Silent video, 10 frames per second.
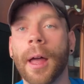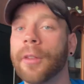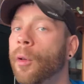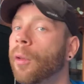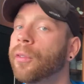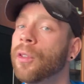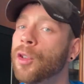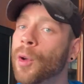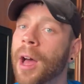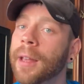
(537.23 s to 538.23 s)
And so I'll see
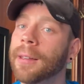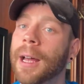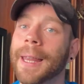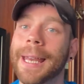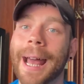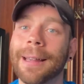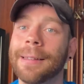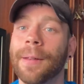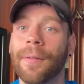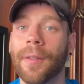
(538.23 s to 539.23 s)
you guys on the
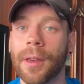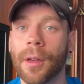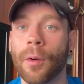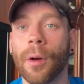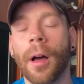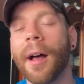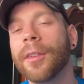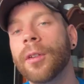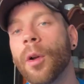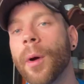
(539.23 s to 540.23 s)
next video.
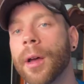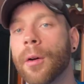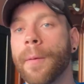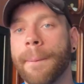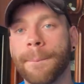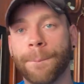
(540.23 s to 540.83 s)
Hasta luego.